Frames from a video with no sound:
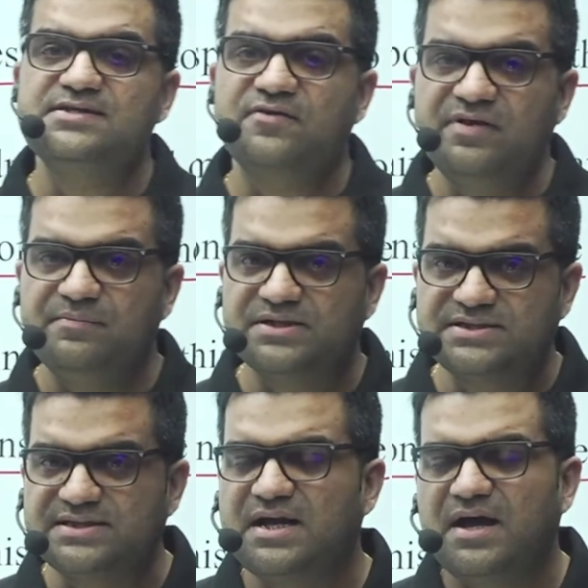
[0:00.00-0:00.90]
the budget
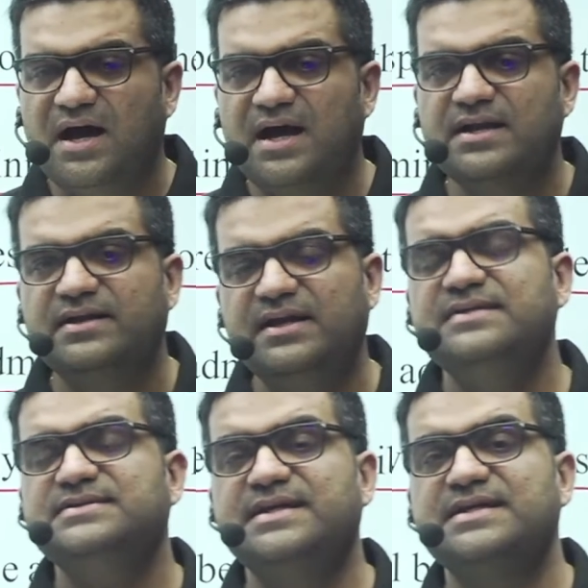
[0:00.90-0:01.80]
unless
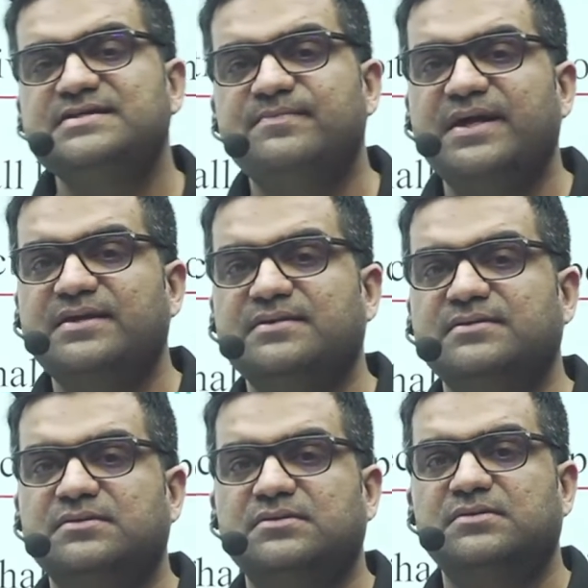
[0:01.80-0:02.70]
it is made,
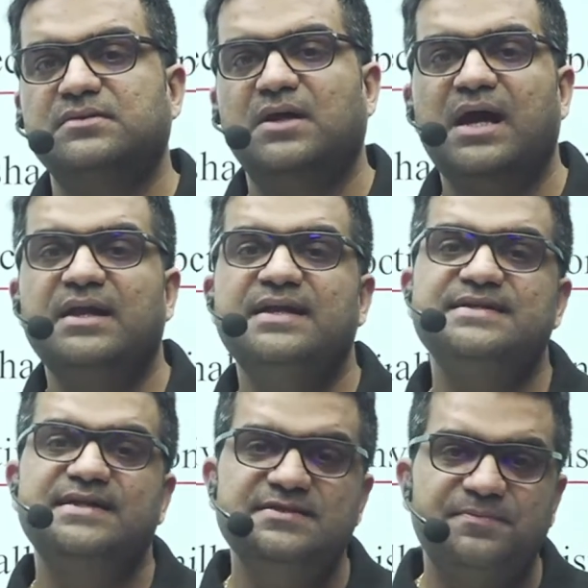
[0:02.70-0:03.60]
unless it
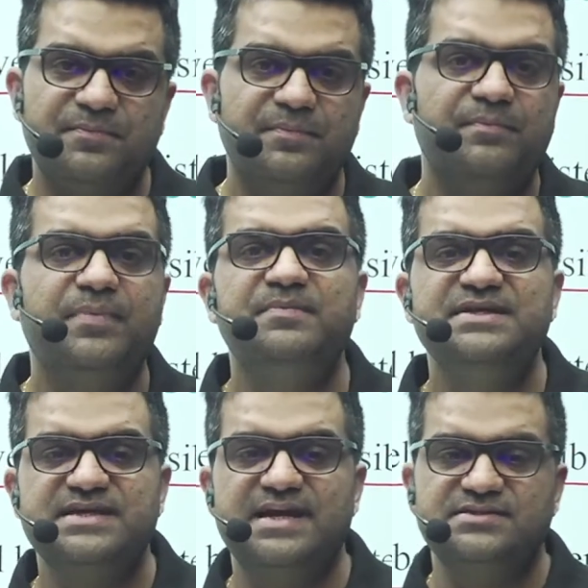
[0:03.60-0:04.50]
is
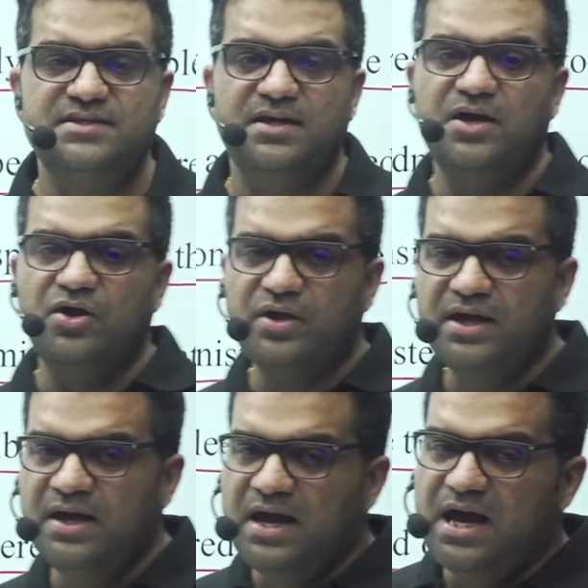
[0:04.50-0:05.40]
publicized. Okay,
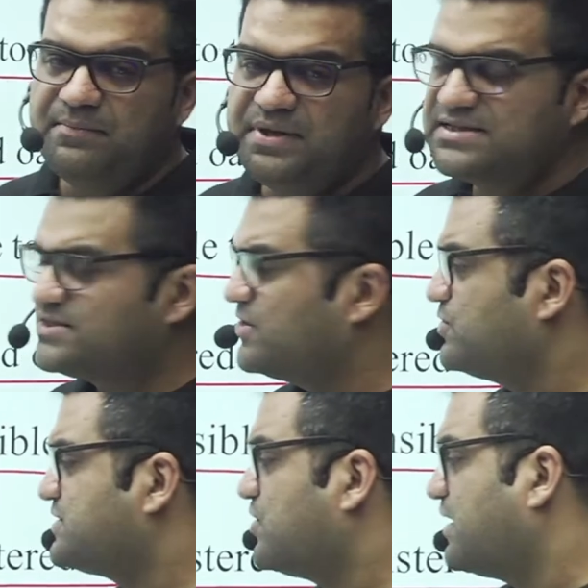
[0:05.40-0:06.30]
a minister who is
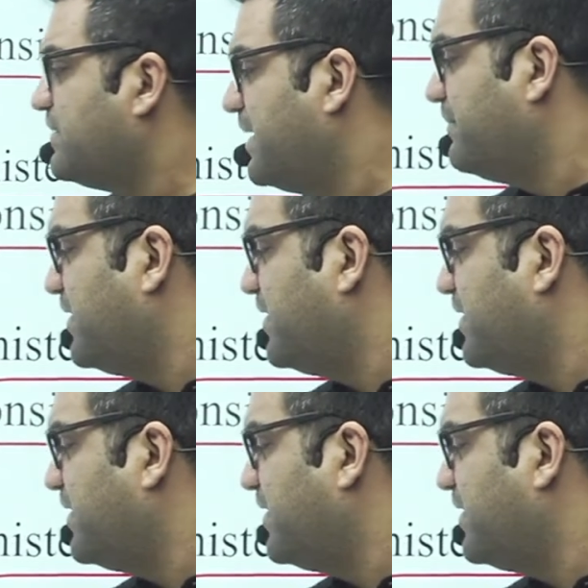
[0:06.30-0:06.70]
not a member of